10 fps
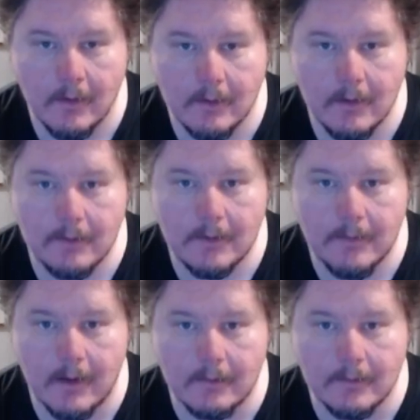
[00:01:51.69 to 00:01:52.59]
and thus the
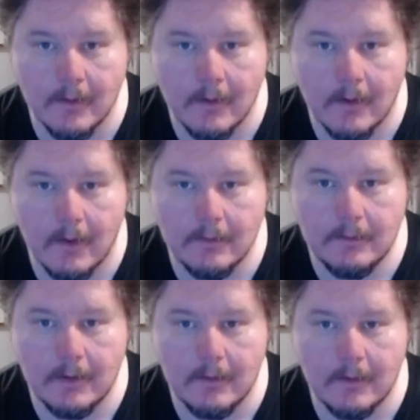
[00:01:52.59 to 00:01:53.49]
fast
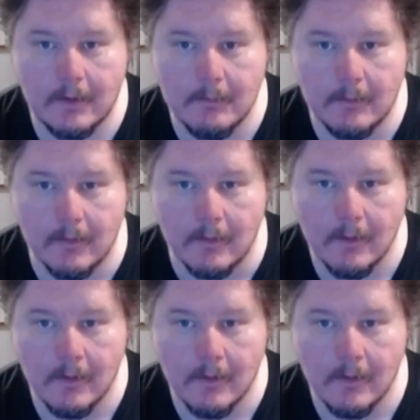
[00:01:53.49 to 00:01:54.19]
onset of the chemical